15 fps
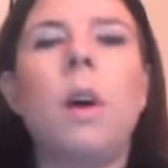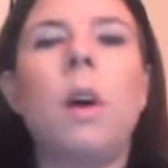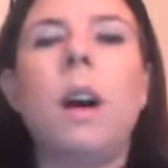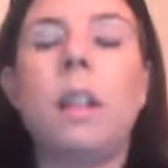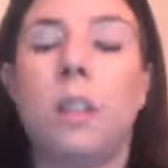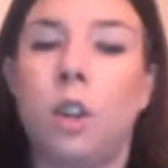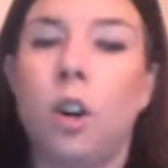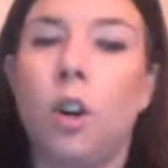
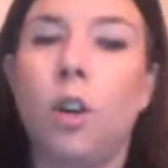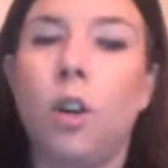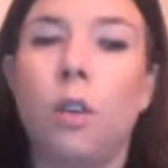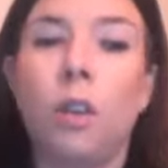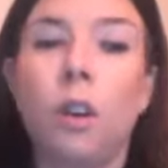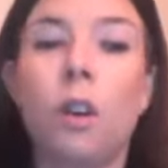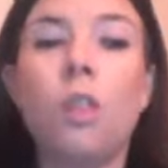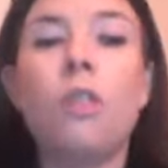on to turn
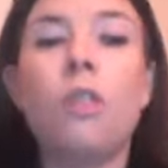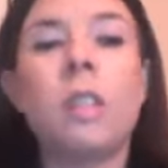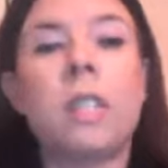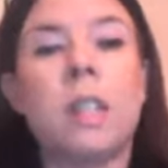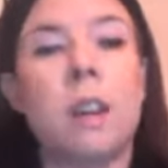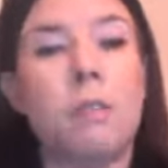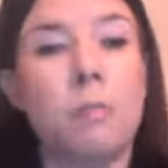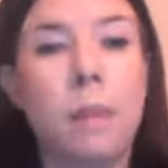over
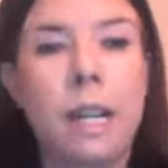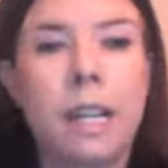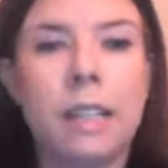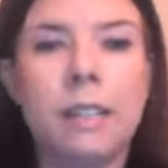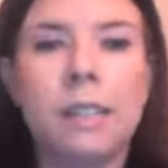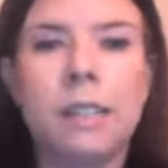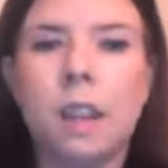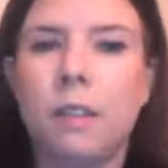hundreds of
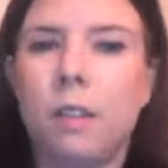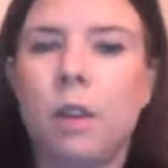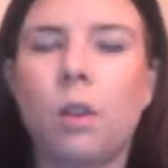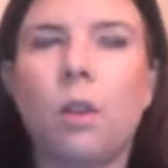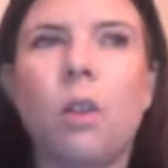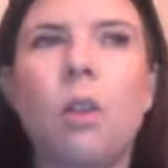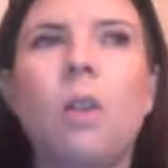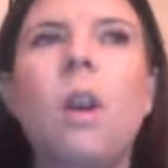millions of
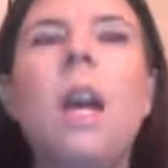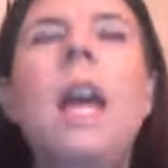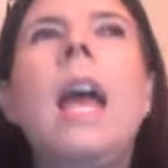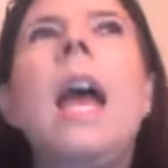euro.